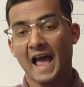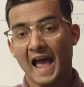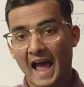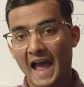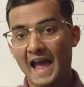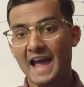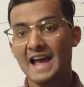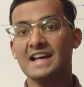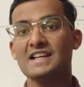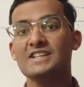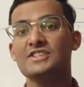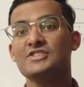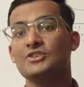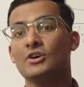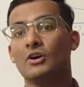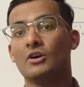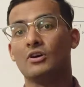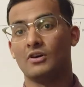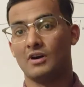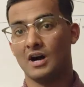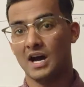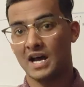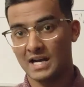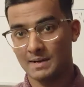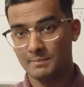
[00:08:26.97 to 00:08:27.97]
And
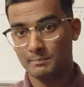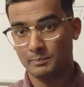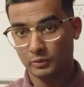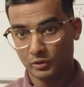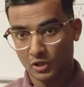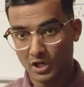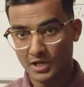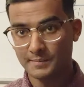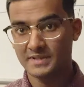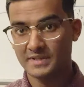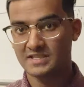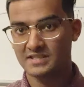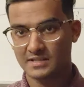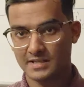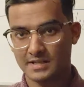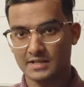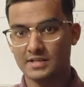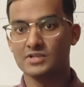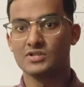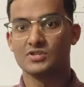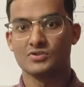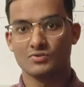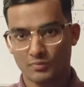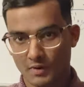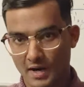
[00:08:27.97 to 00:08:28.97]
your unemployment
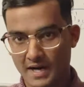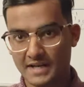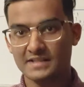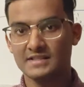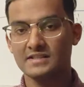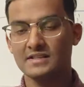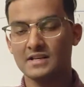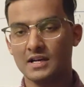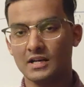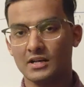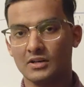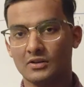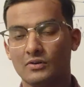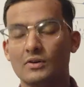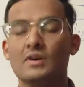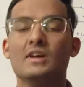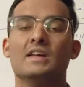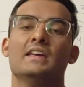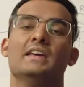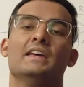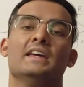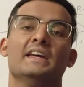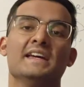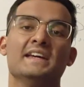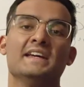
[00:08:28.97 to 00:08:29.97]
status right now
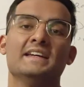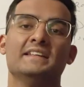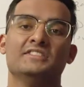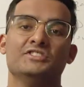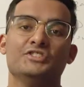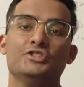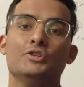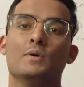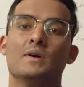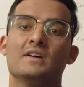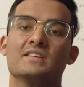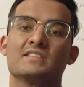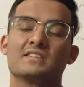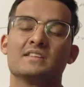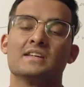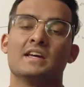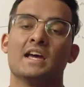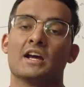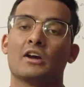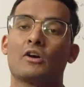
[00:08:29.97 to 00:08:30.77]
in USA,